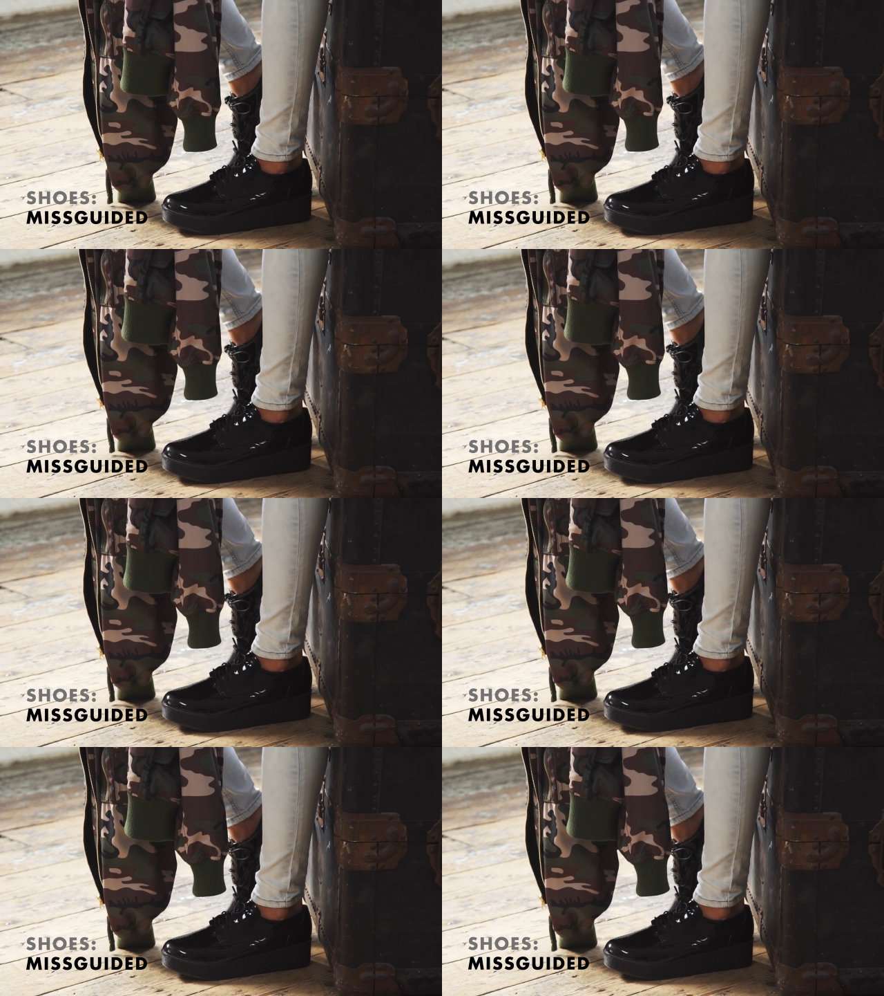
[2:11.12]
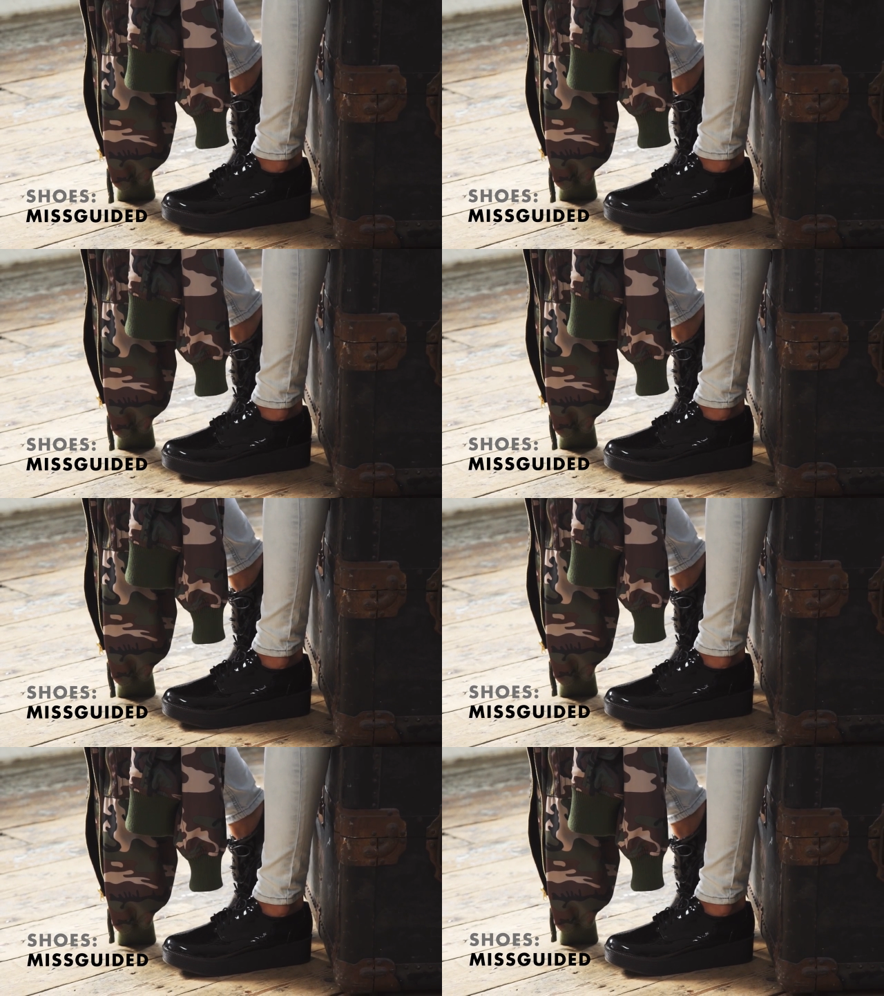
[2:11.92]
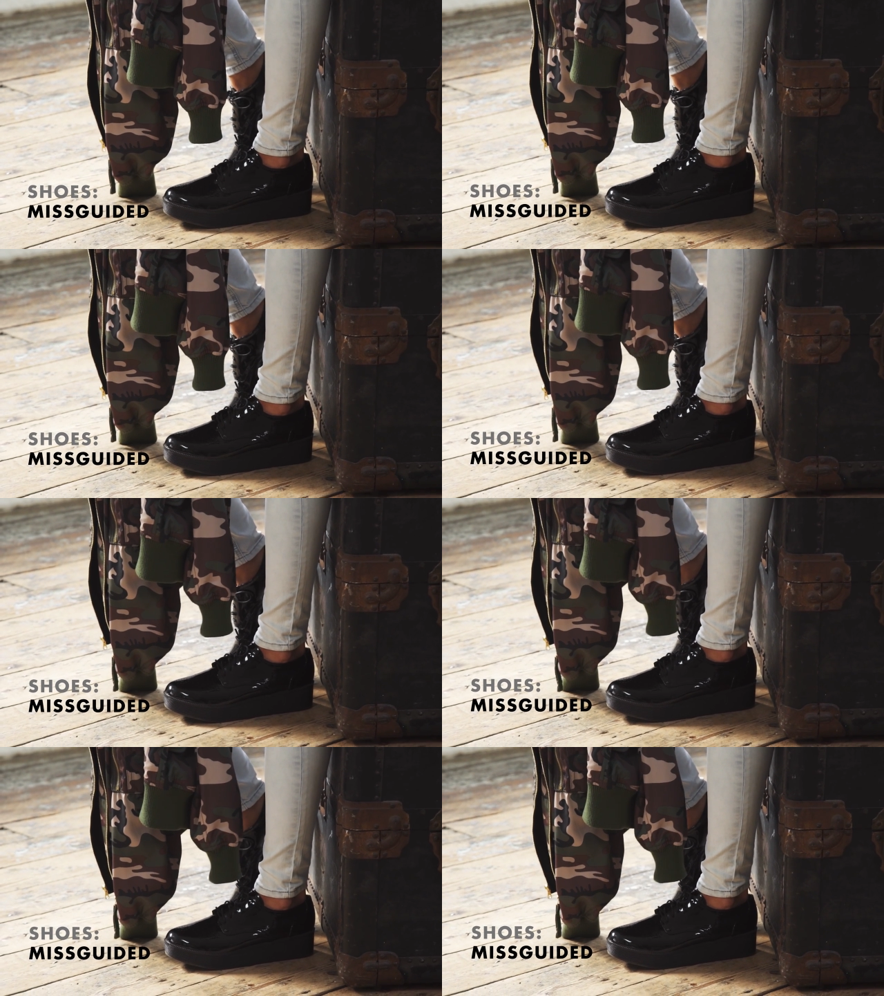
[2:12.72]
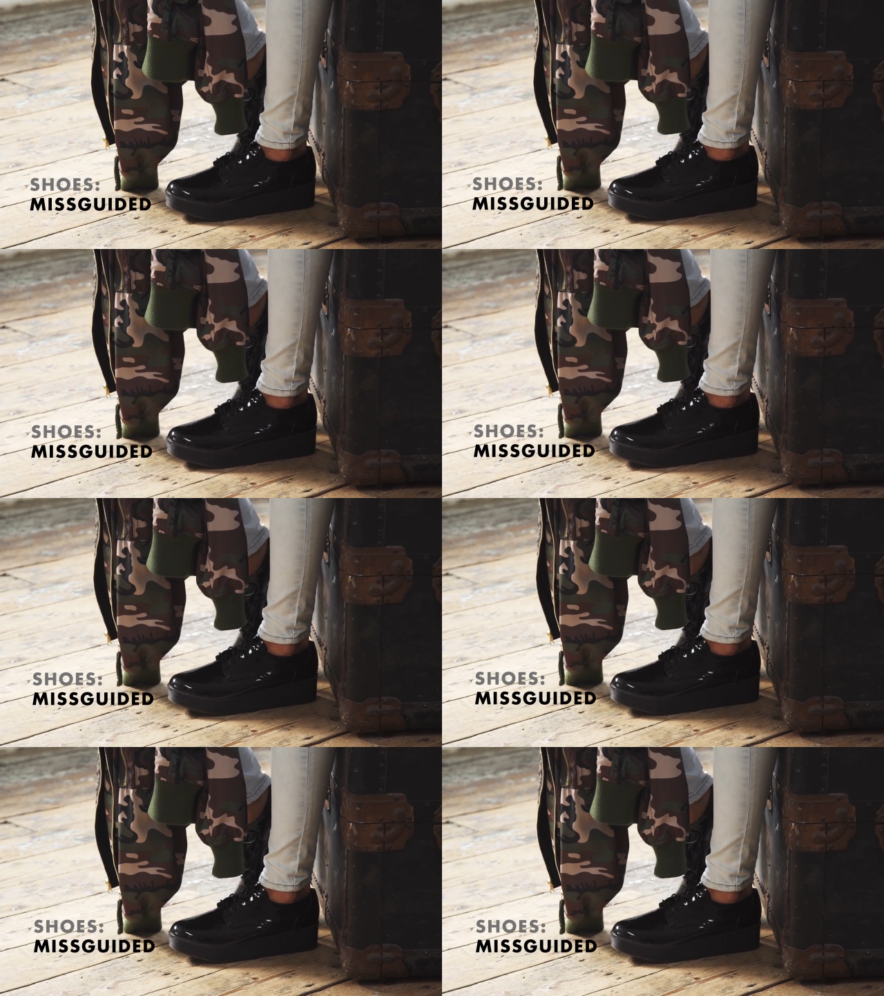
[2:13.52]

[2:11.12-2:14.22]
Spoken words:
No face is visible, so there are no lips to read.